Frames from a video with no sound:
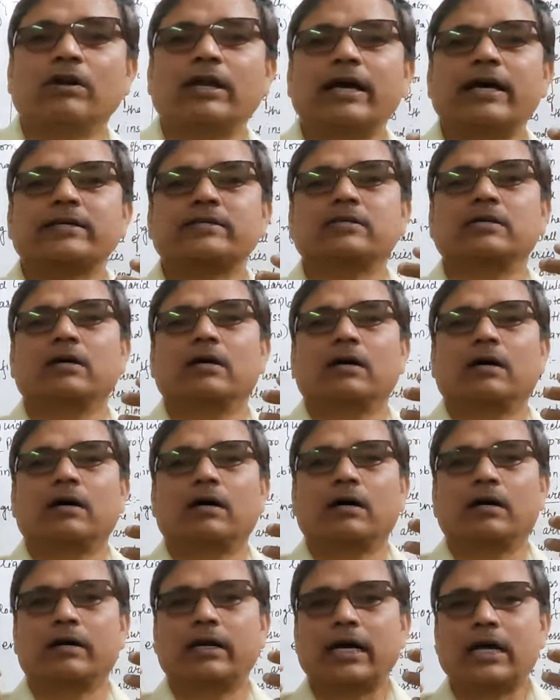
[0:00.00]
as
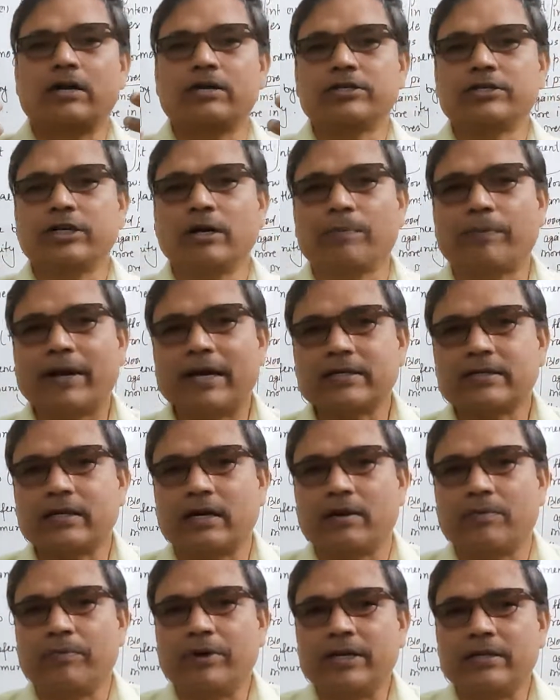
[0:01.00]
diastolic
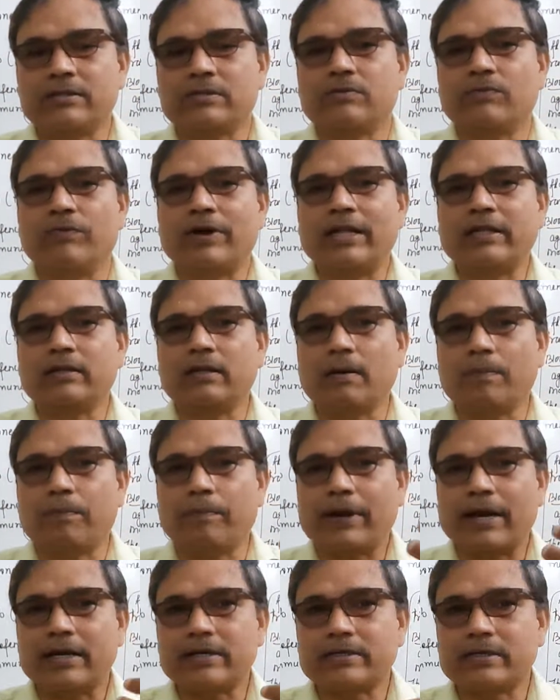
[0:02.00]
pressure, means when the
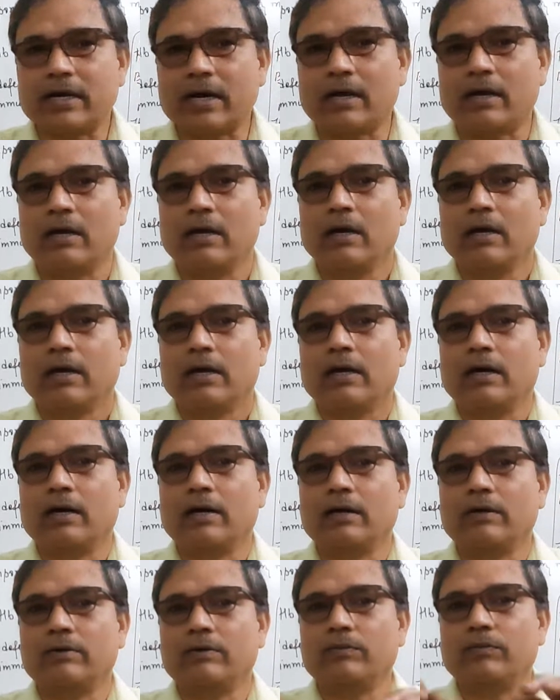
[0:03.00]
pressure
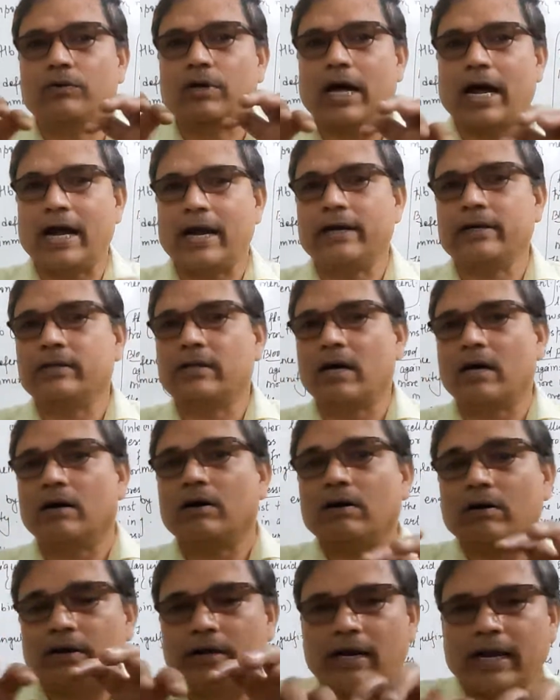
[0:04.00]
and
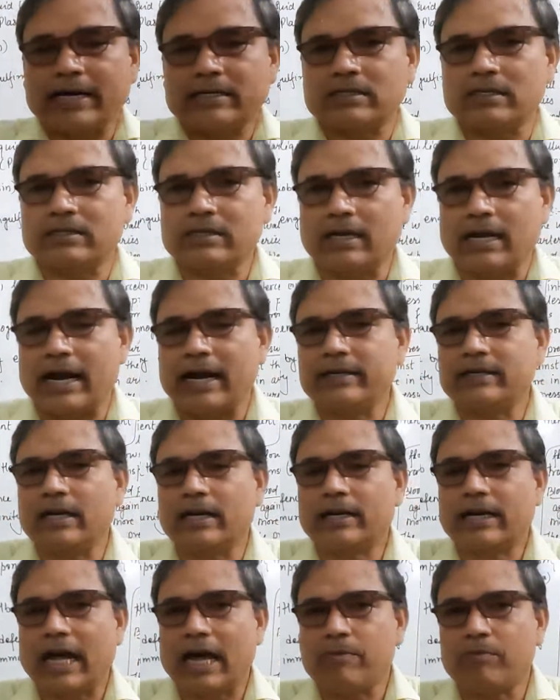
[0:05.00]
the relaxation, at
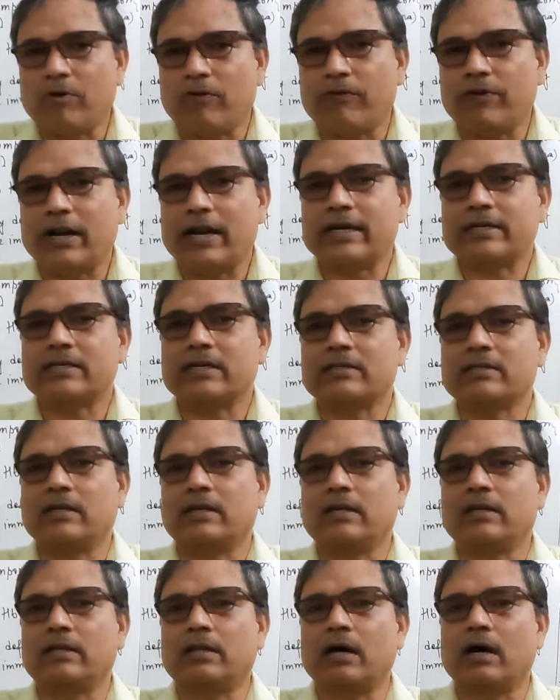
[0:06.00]
the time of
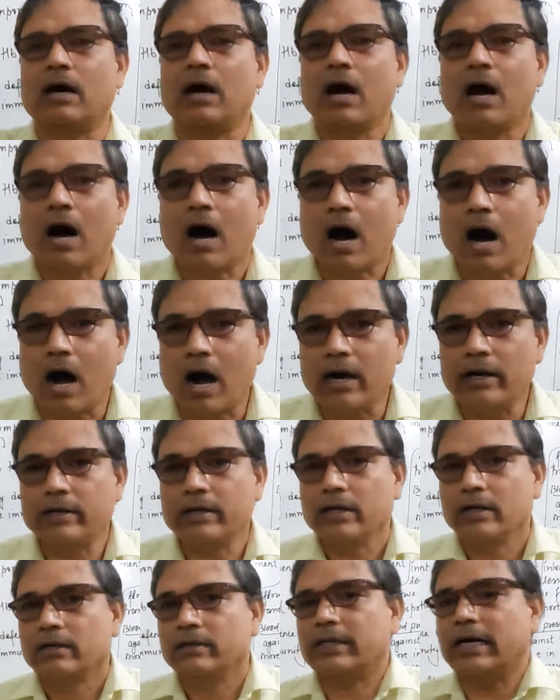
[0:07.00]
relaxation in the
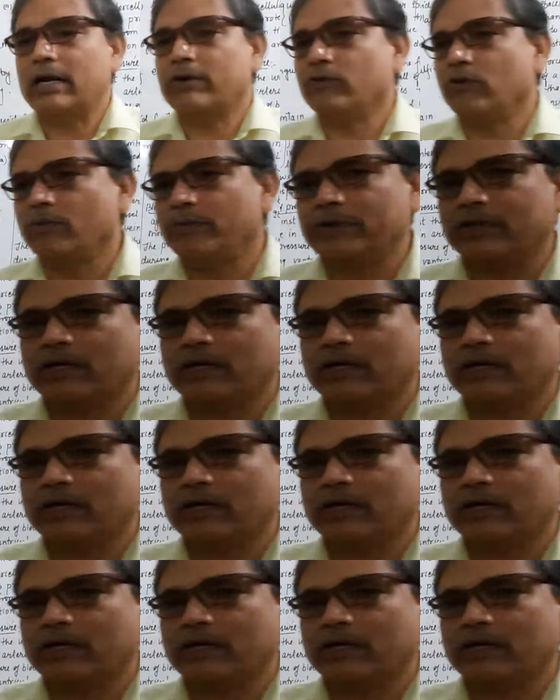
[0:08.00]
heart, that will be